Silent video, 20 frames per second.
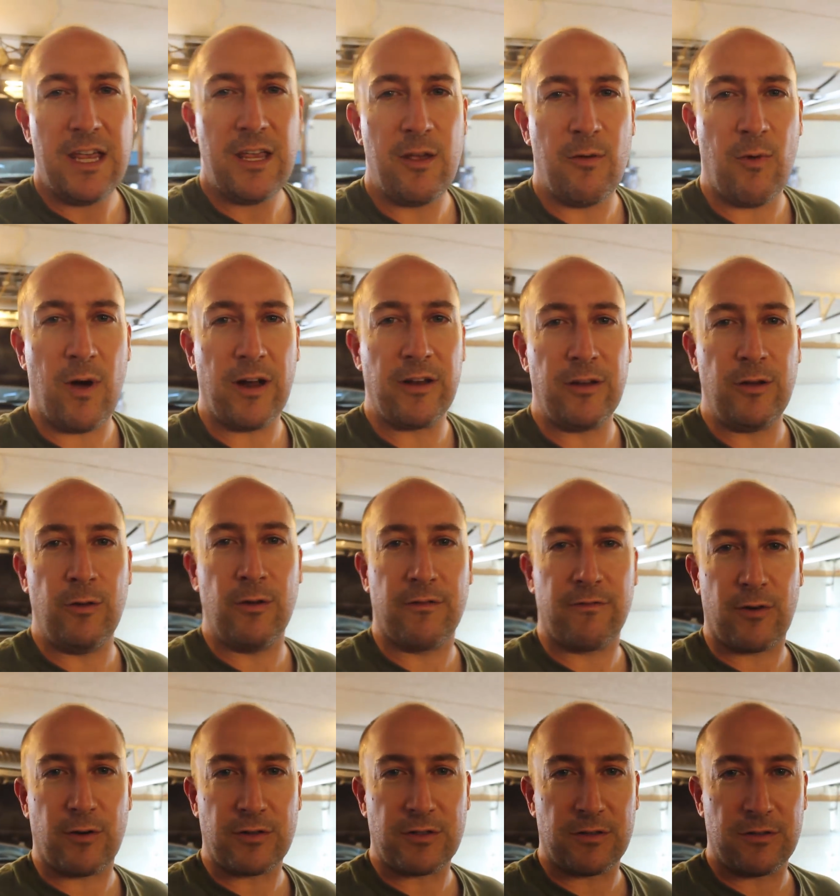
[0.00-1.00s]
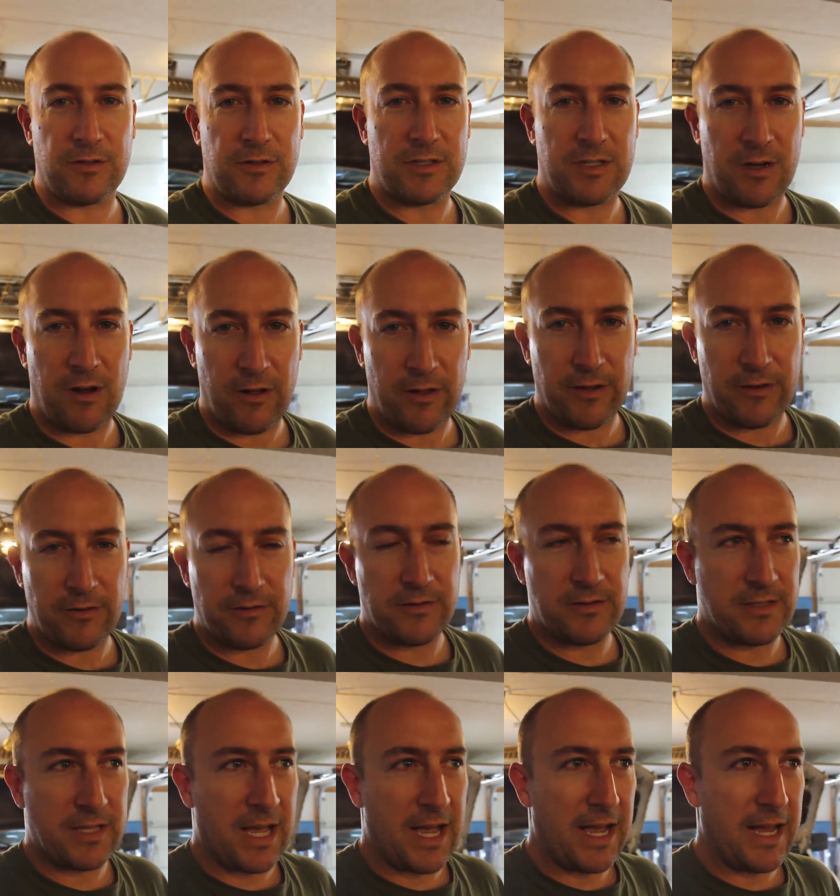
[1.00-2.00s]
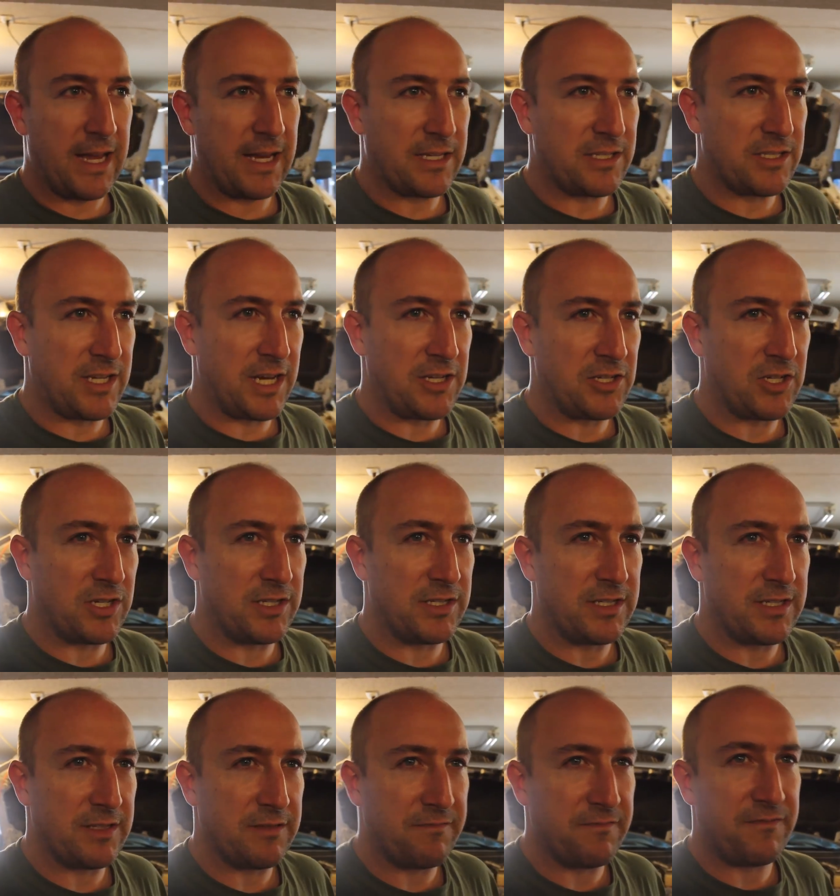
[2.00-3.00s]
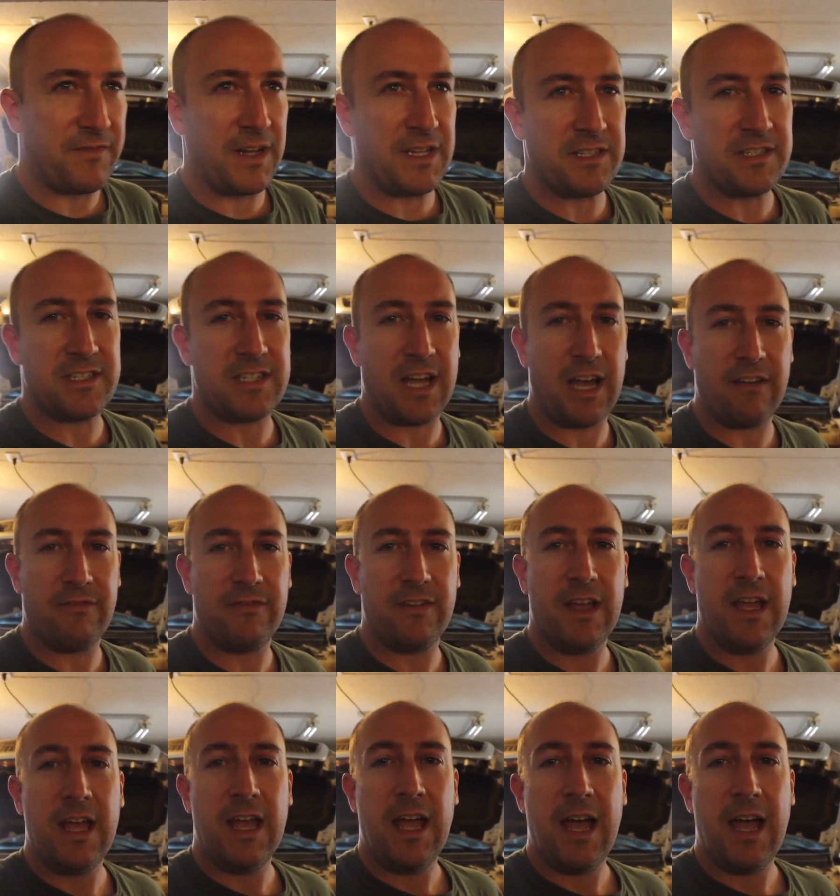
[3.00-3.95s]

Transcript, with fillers: You want universals and all those uh, extensions and fun stuff